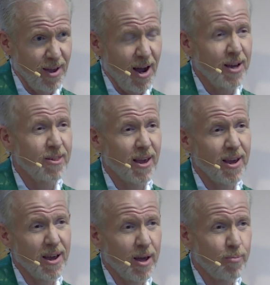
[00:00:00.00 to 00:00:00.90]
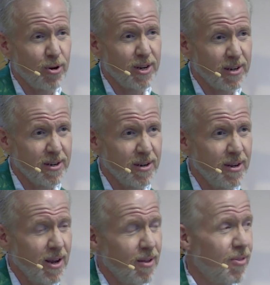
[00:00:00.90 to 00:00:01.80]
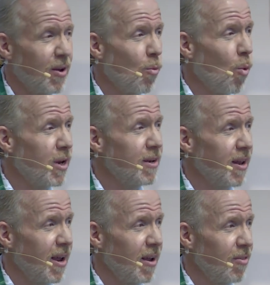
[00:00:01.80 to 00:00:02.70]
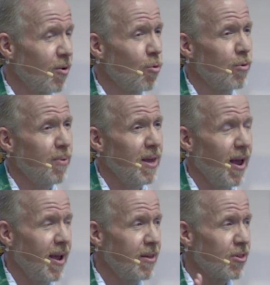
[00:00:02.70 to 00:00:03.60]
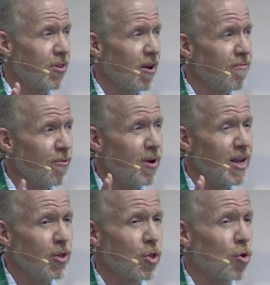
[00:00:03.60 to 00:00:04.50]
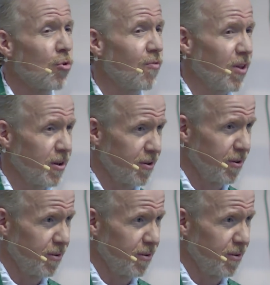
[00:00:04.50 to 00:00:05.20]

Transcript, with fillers: Isaiah had predicted that one day there would be a suffering servant